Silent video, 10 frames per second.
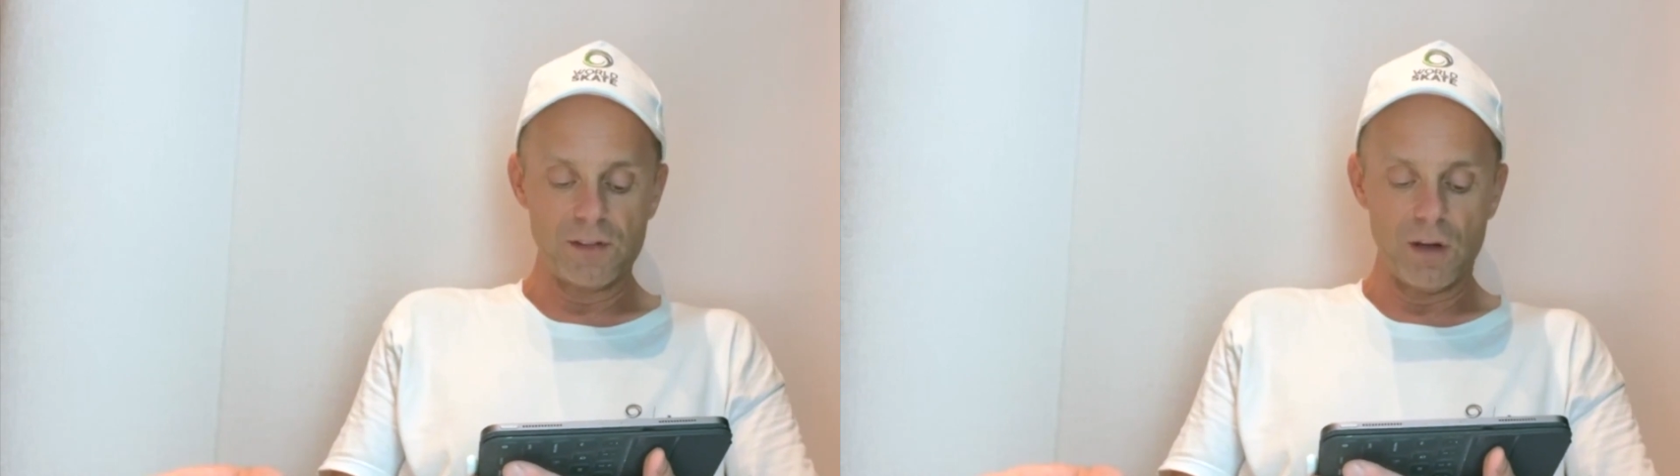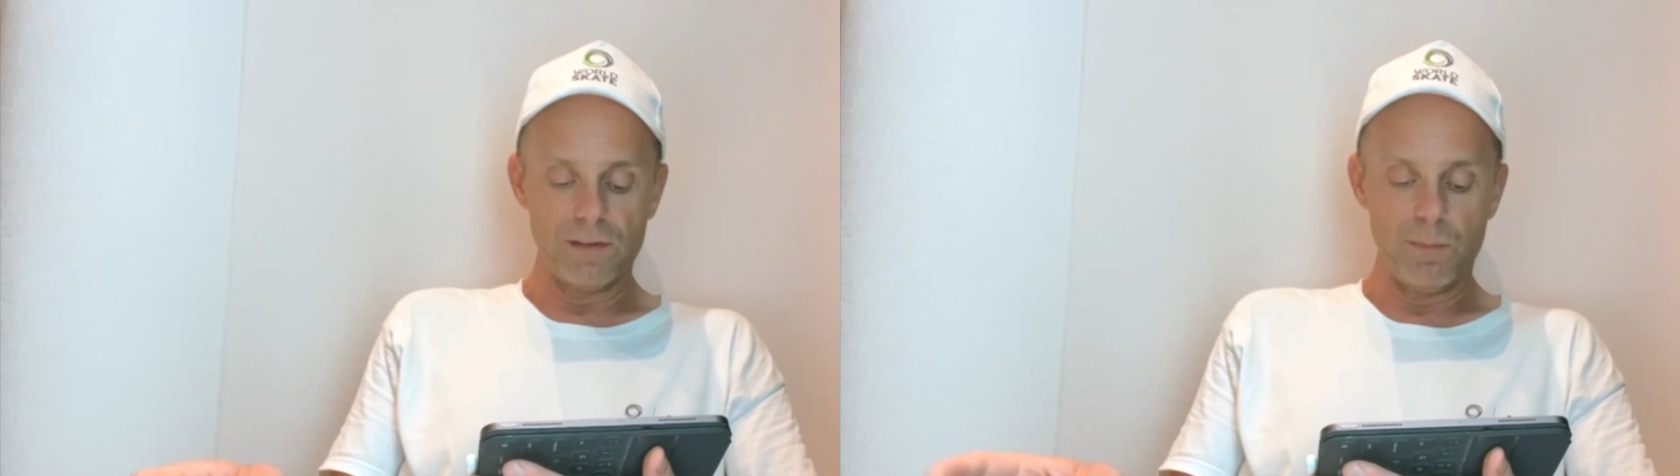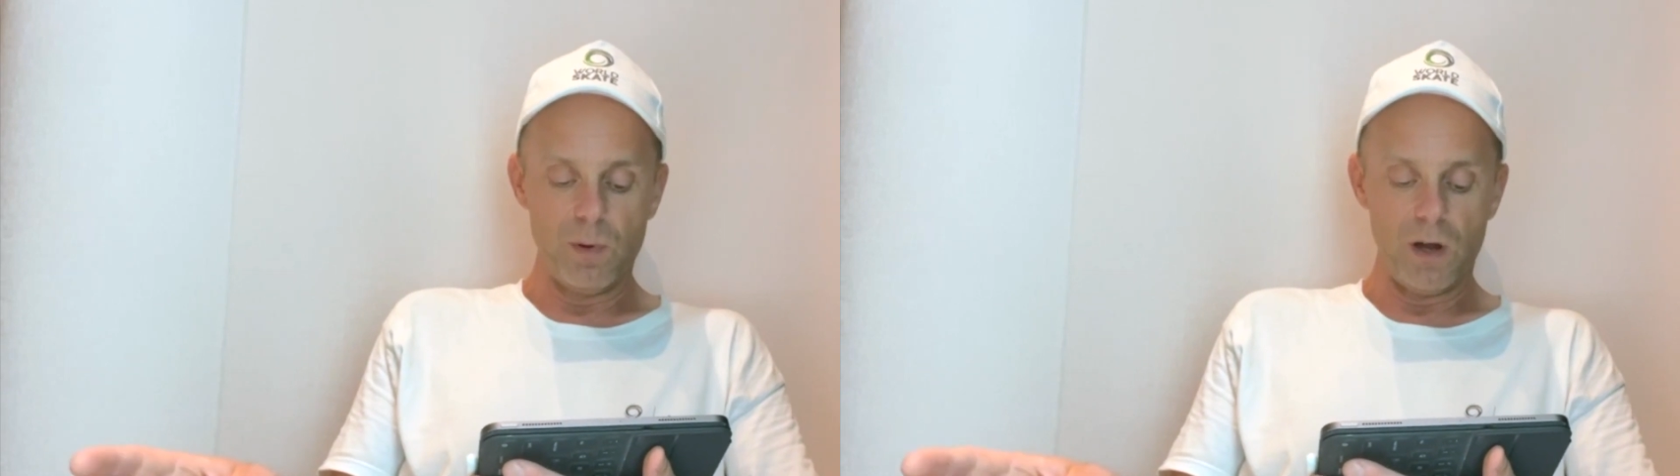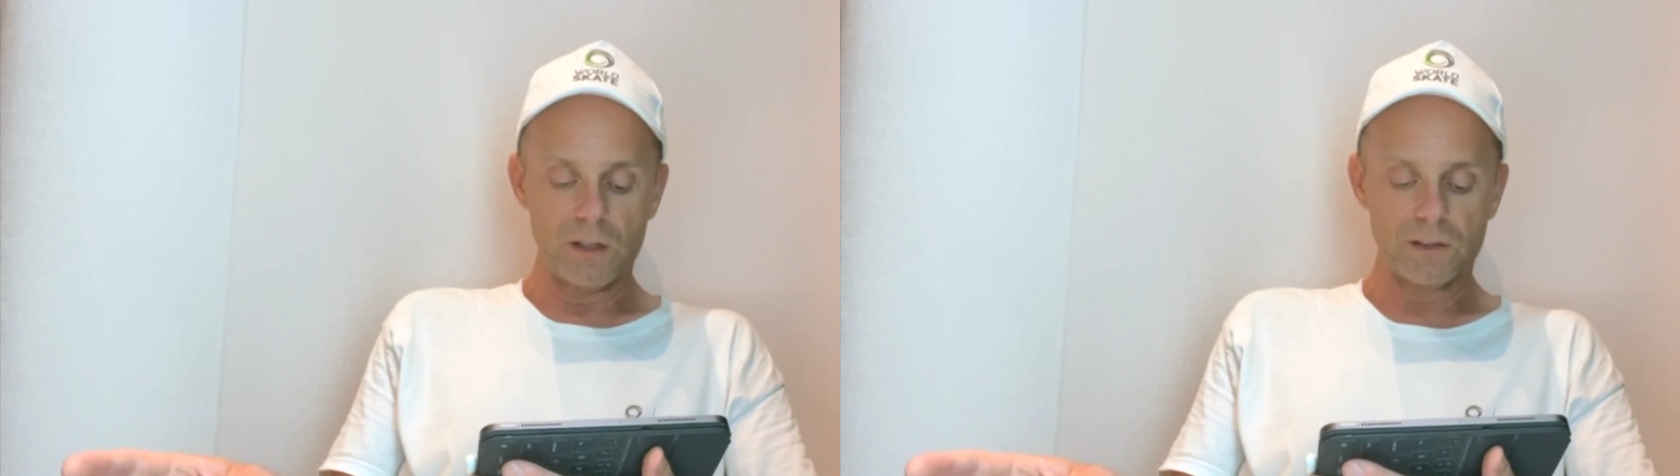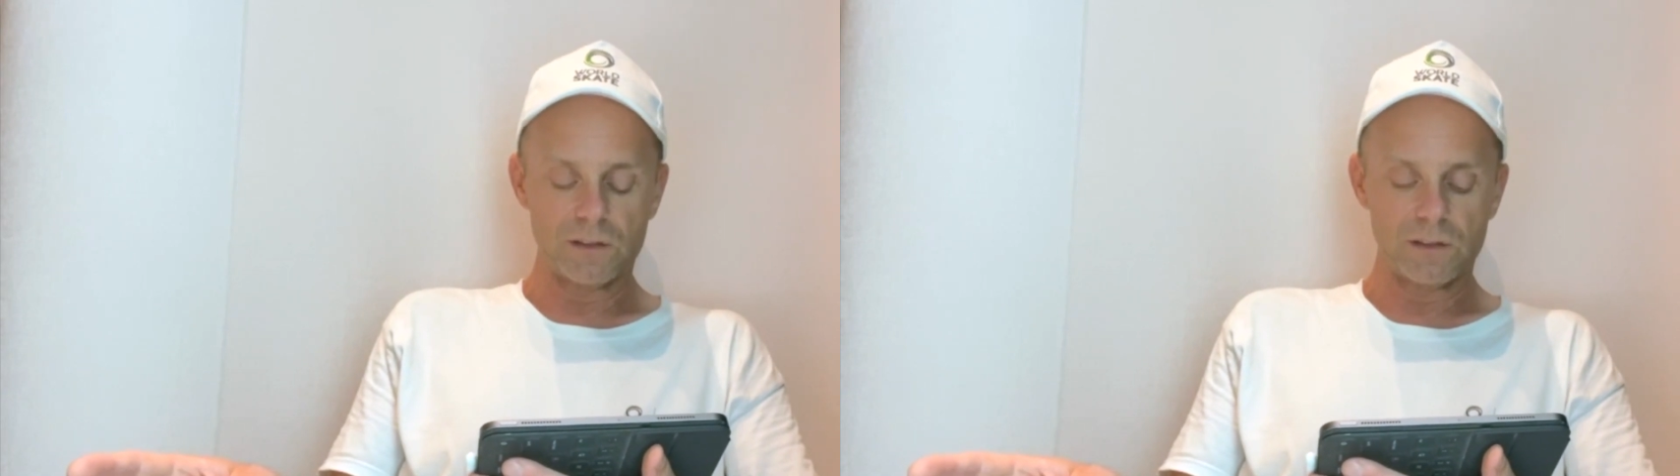over the
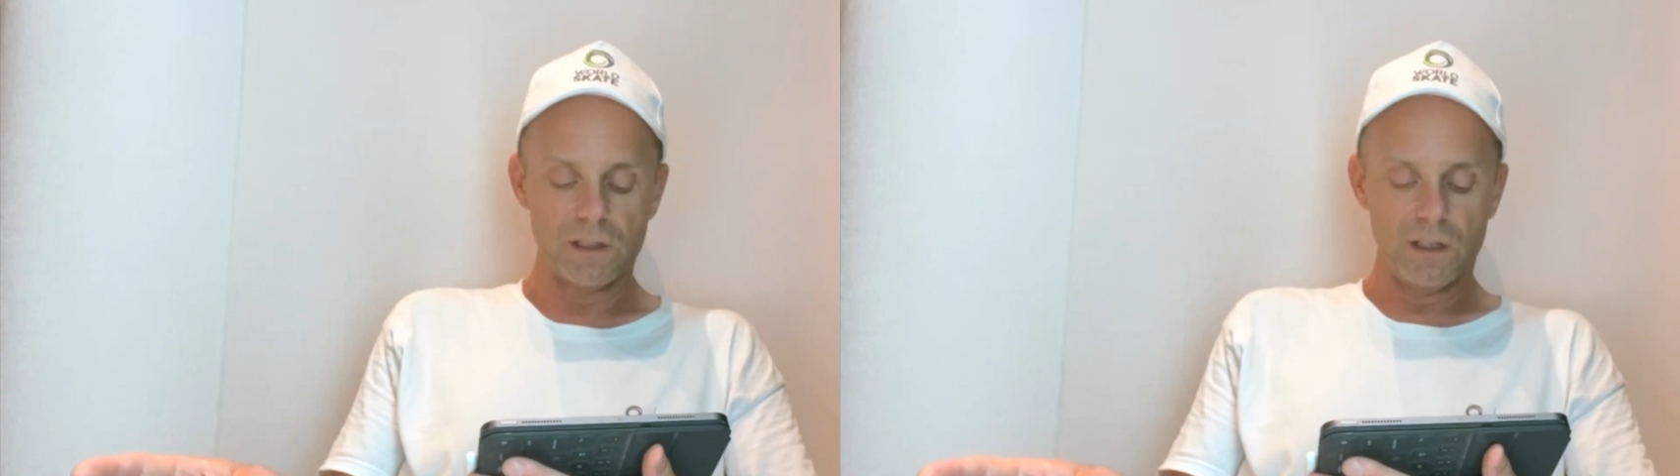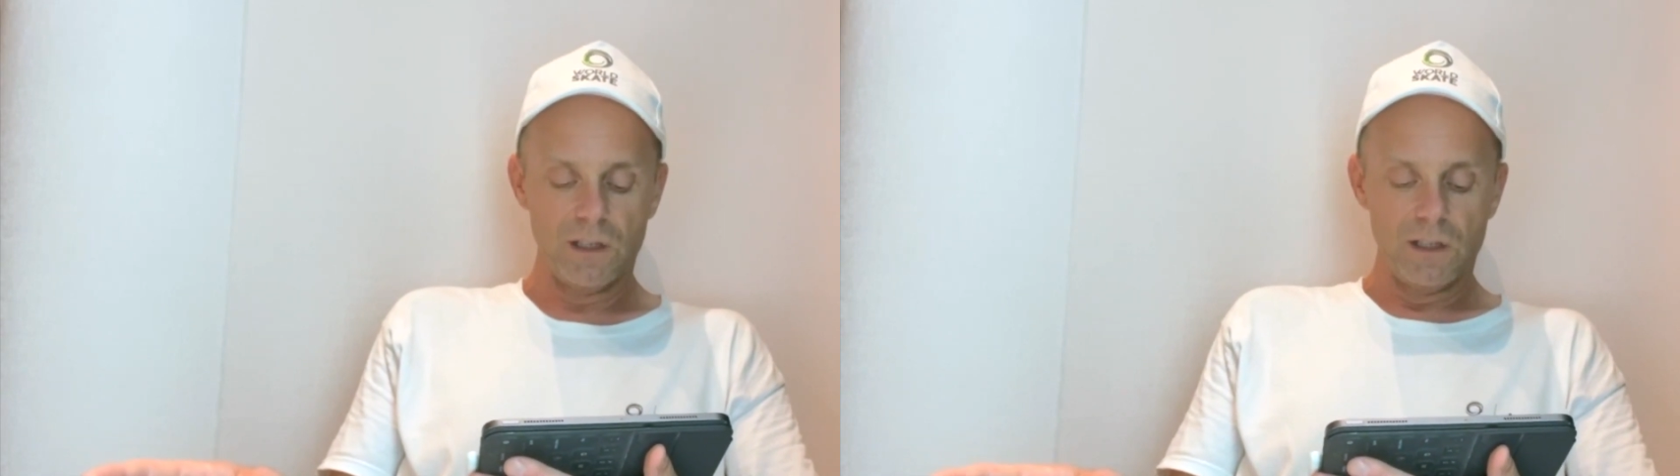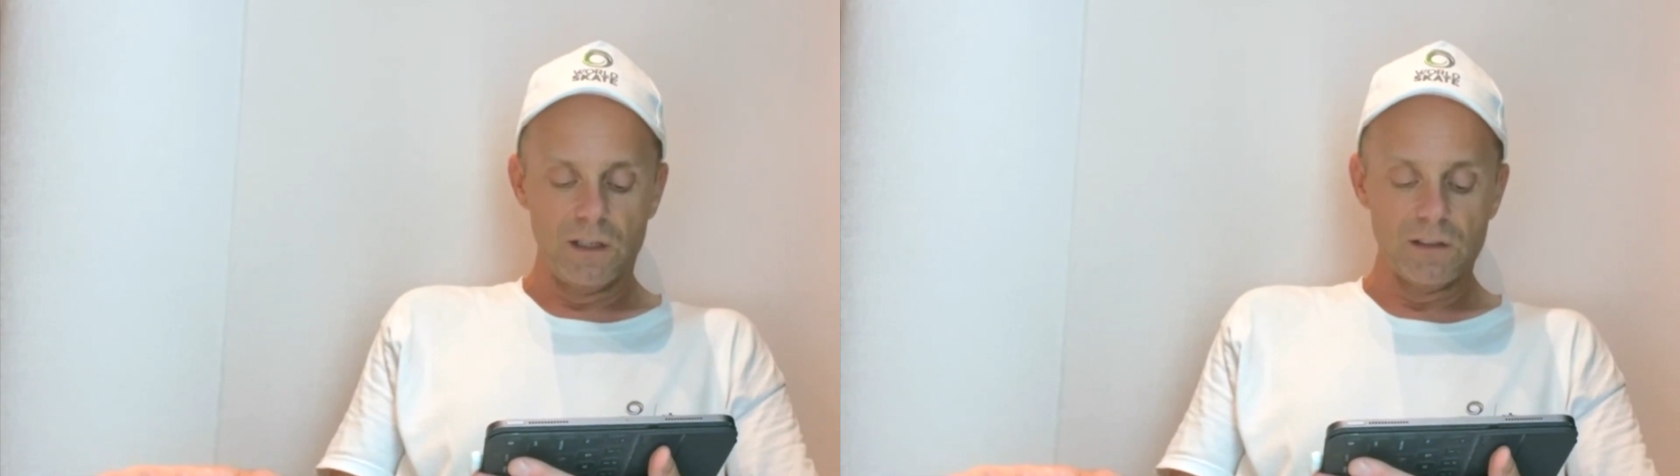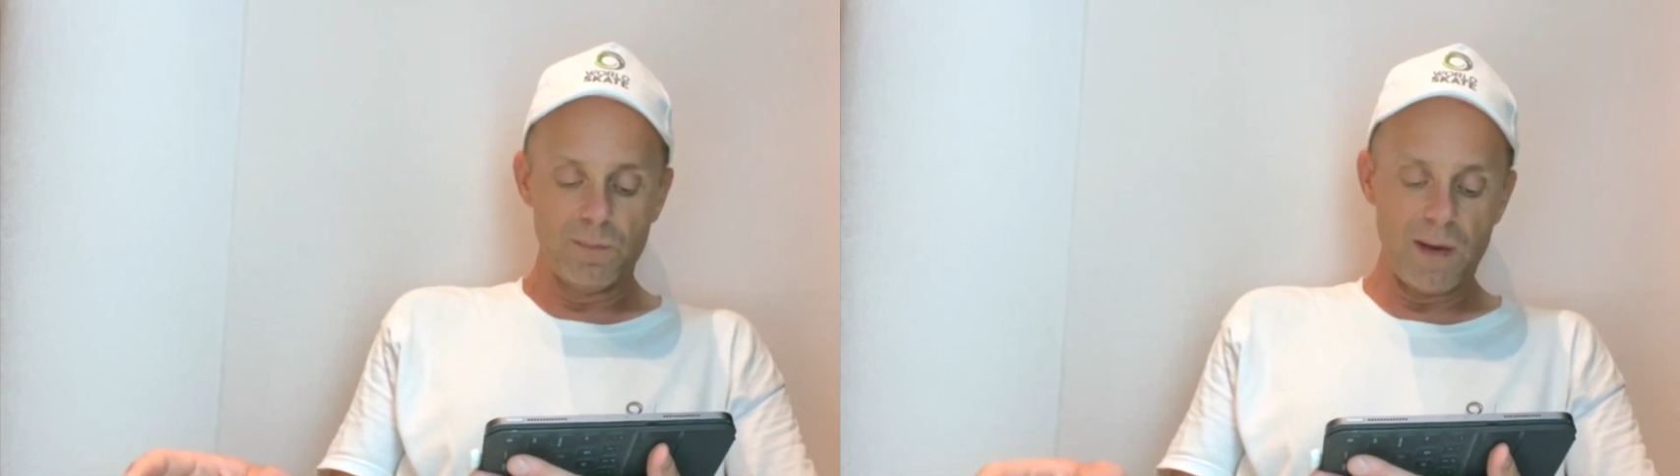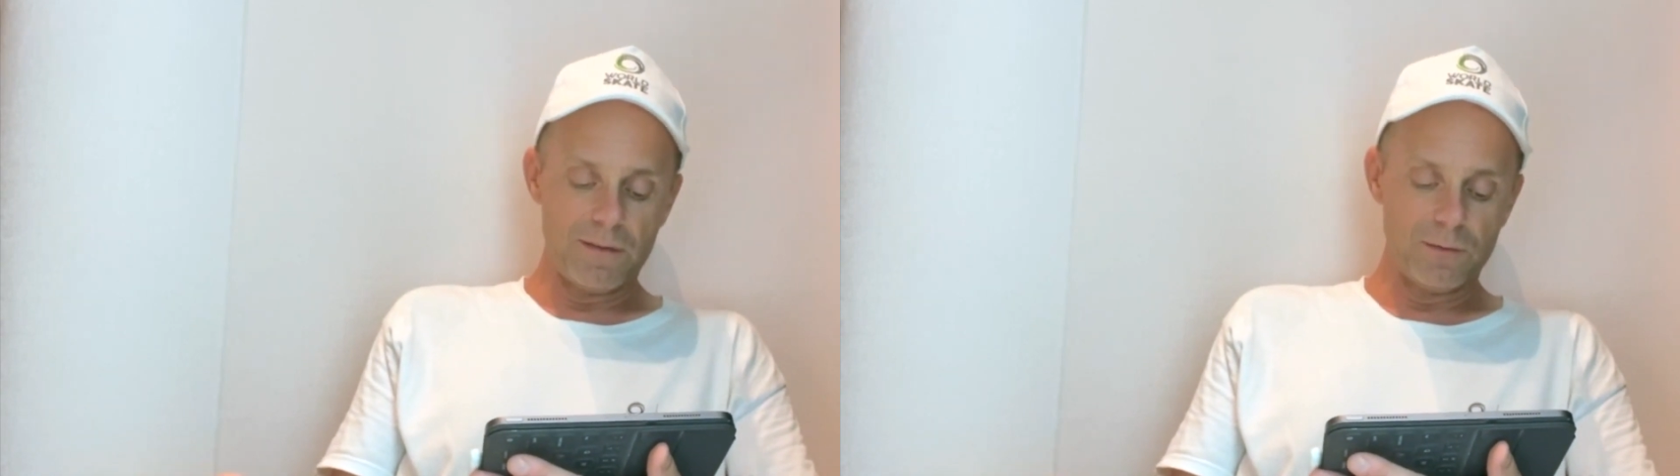box. Some
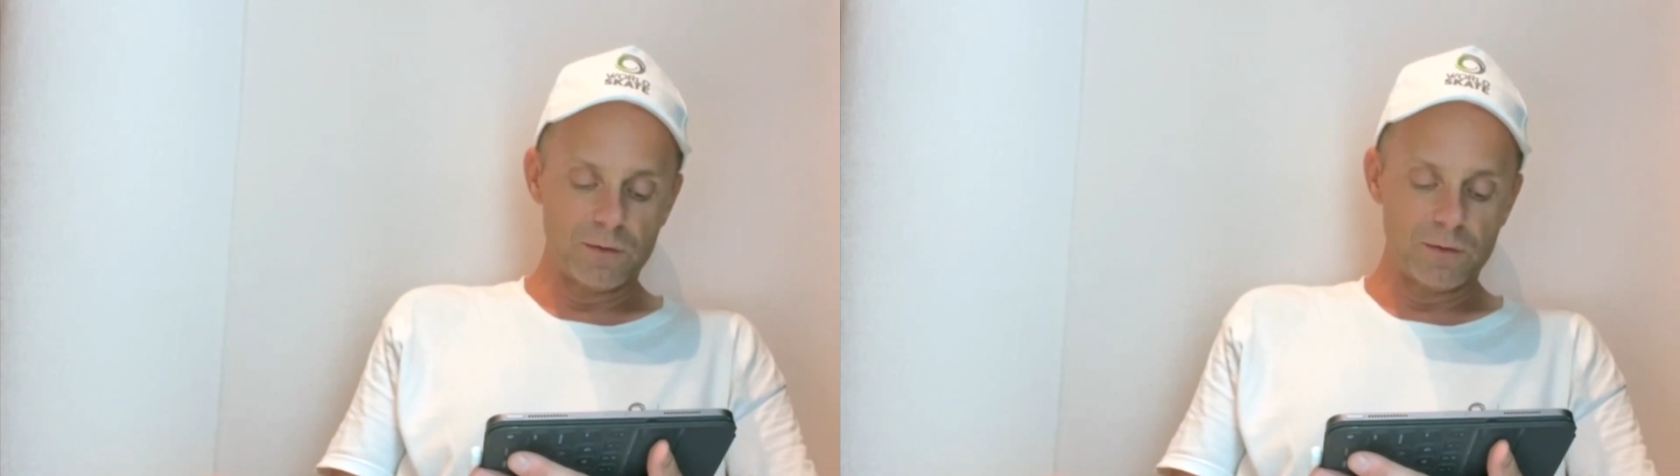powerful